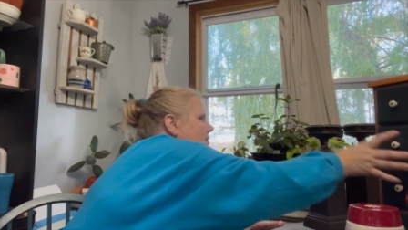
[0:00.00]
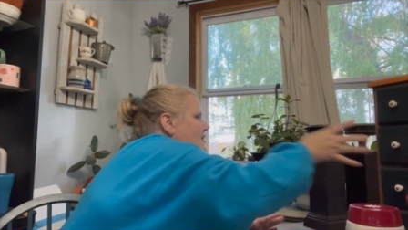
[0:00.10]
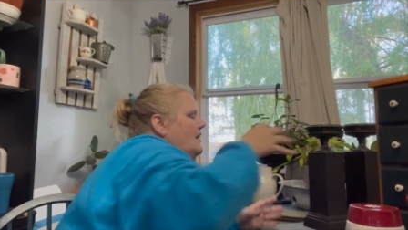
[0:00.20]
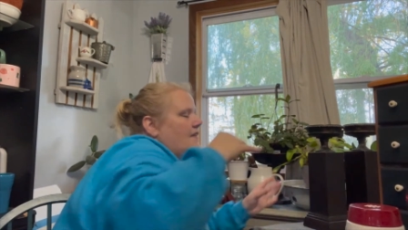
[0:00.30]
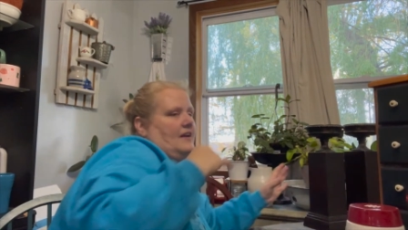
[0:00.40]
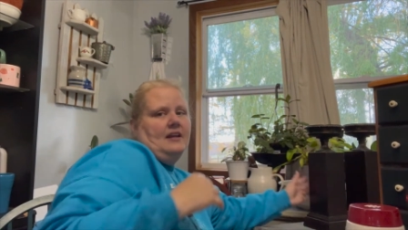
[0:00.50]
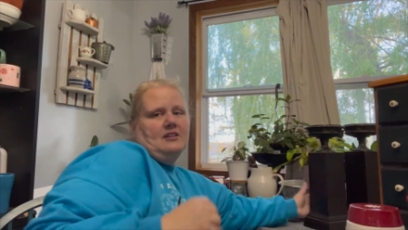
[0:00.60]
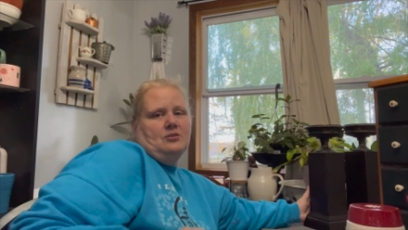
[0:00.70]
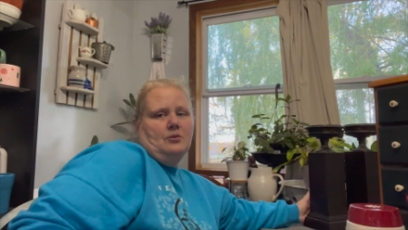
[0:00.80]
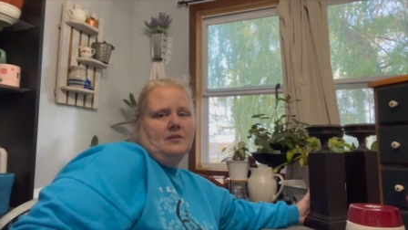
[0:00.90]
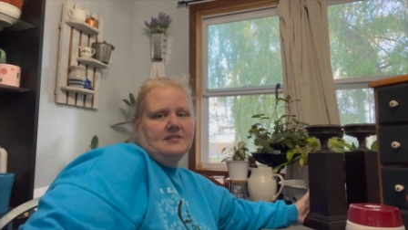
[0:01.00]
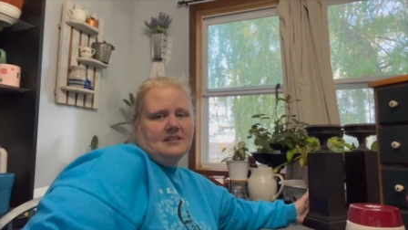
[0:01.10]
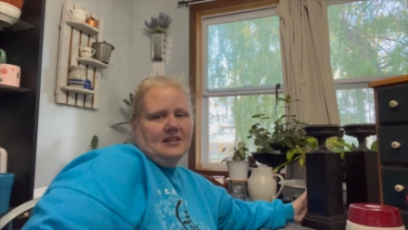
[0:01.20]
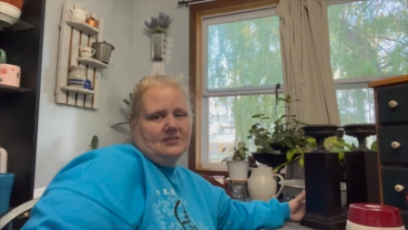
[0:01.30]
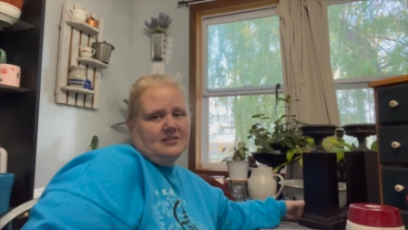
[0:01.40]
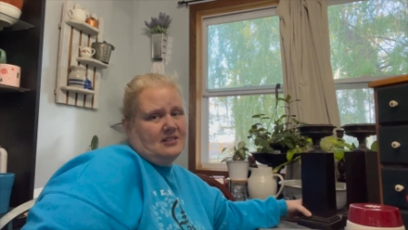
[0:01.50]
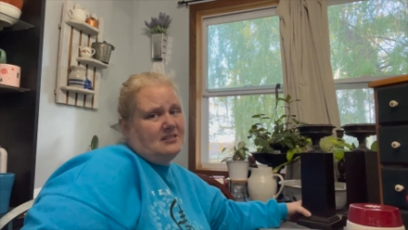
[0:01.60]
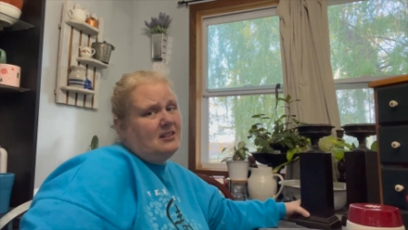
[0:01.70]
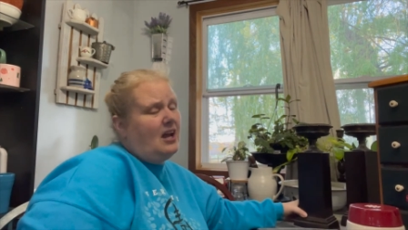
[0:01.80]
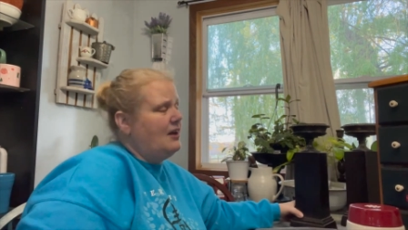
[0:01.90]
and then I got 2 of these candlesticks. They're
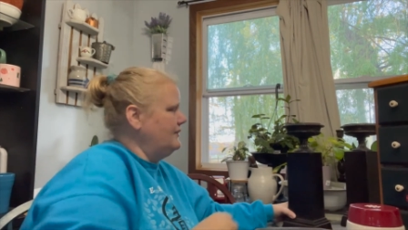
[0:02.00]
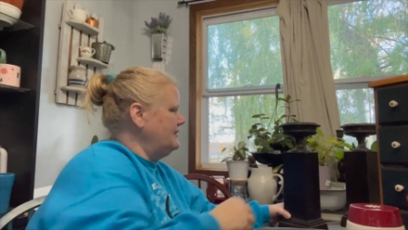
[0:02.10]
heavy,